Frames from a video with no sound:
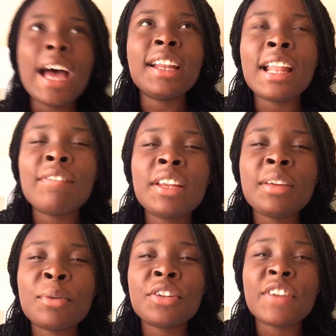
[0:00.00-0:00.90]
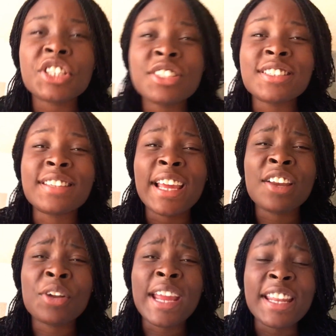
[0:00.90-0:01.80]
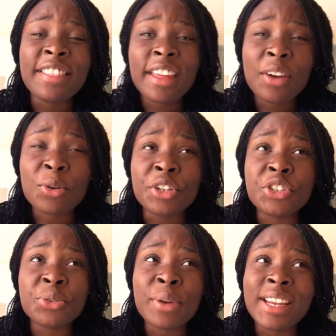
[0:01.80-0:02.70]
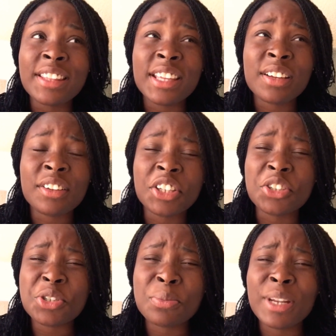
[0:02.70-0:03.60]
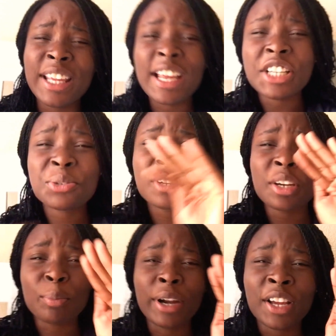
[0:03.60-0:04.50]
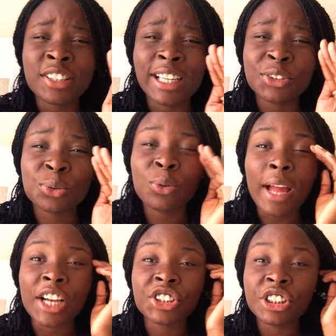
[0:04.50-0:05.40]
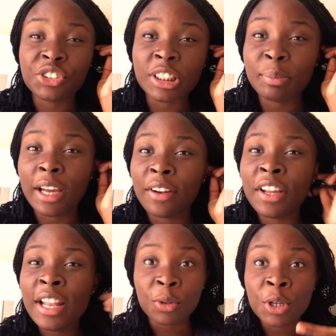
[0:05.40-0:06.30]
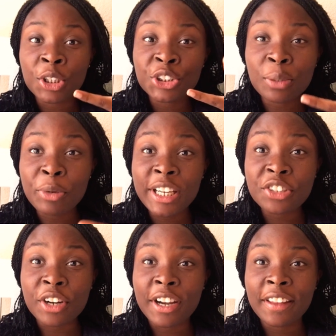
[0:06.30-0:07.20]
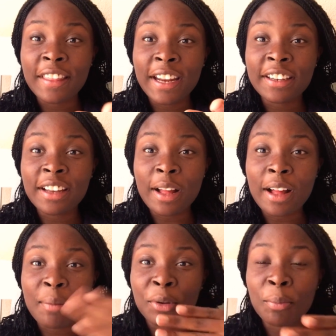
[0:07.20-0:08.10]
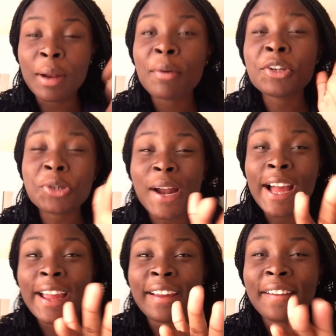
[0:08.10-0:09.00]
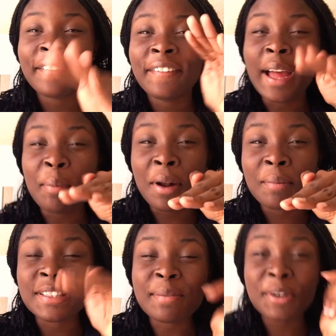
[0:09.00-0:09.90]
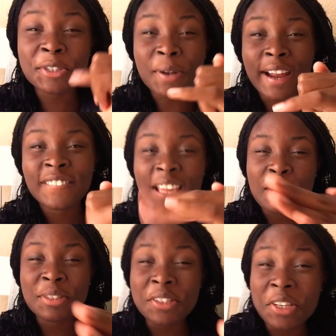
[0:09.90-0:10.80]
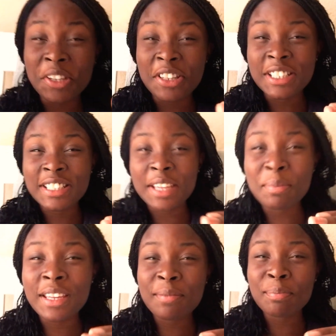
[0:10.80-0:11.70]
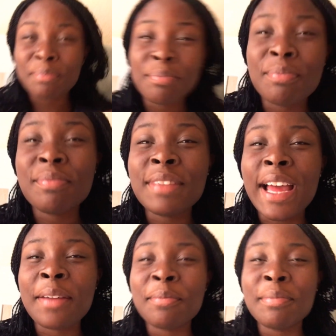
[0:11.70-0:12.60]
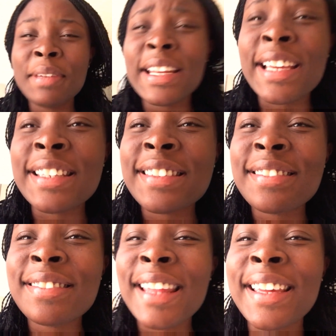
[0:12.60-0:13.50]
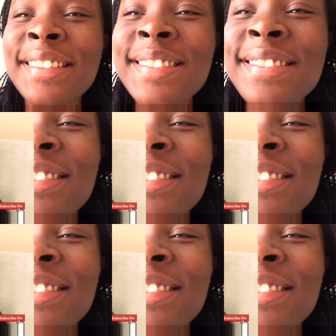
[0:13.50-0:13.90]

I didn't have any motivation to edit anything or do anything YouTube related. I just wanted a break because, like, school actually stressed me out. So I'm really sorry that I didn't upload, but I'm gonna try. I promise. I'm gonna try. I'm still new to this. Give me time. Be nice. Thanks.